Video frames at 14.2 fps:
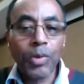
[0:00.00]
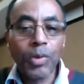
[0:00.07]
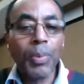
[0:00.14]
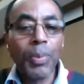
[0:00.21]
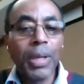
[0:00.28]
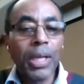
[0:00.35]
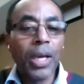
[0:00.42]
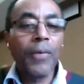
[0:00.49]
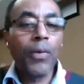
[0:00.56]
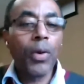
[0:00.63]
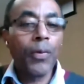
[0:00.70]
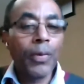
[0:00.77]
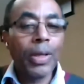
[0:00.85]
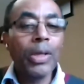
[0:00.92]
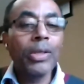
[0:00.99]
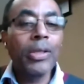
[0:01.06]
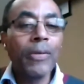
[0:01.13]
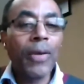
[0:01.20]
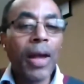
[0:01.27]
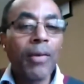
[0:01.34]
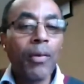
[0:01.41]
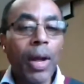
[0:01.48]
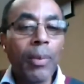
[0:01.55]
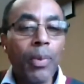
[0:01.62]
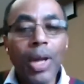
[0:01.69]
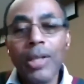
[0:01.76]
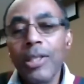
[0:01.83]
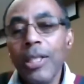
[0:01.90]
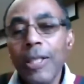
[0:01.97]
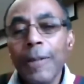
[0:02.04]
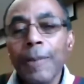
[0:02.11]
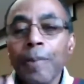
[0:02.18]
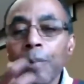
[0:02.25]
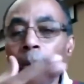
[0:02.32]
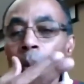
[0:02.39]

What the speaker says: So be careful if you're using the 5 why process.